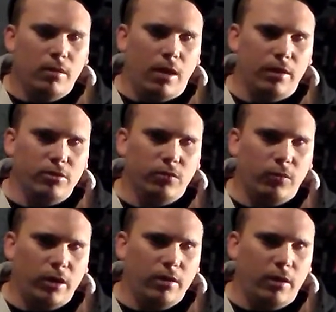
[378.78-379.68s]
as of
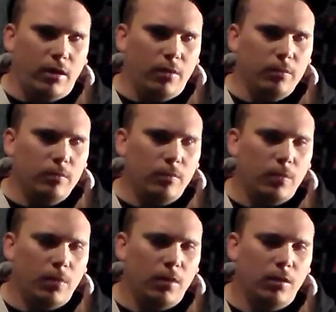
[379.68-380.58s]
right now,
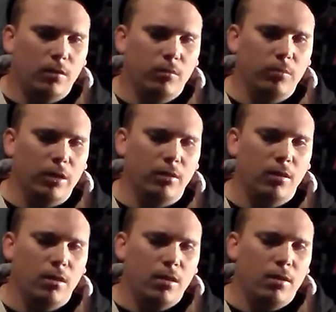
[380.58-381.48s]
but
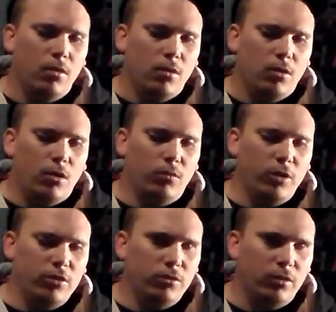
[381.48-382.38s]

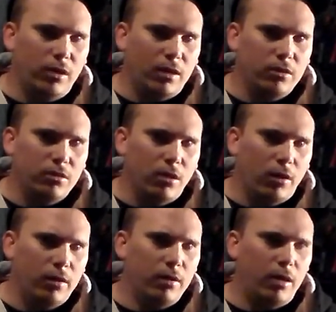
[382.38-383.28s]
originally I
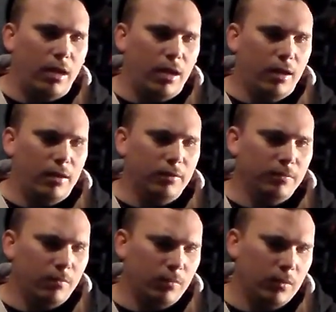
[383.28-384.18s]
had
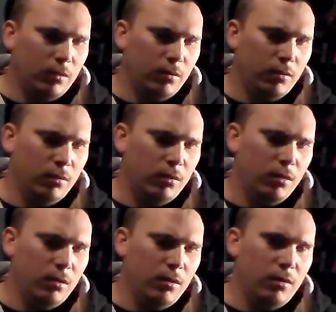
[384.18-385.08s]

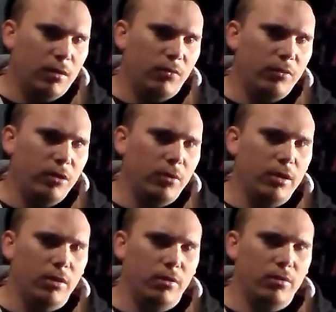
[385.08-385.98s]
a few
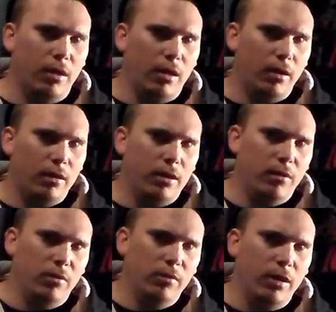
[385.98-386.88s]
here and
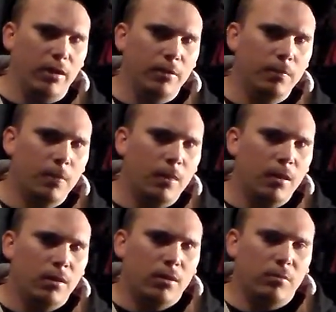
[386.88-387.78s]
there.
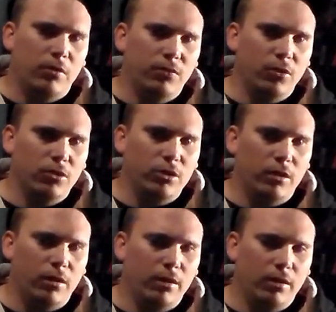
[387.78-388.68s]
My first
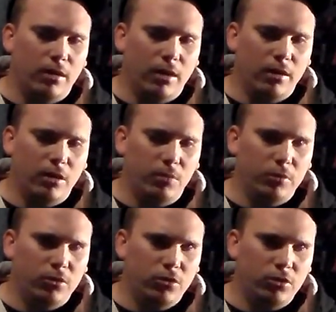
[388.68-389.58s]
year I think I ended up
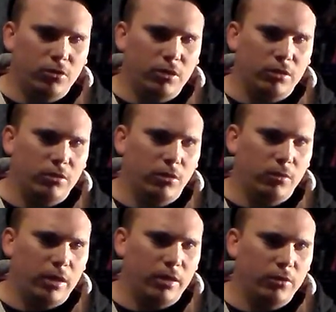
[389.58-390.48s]
with 6
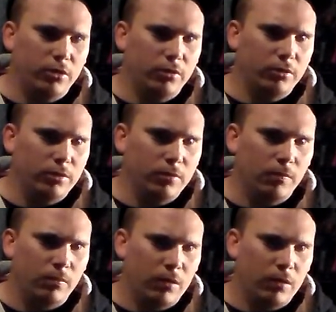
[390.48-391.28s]
locations,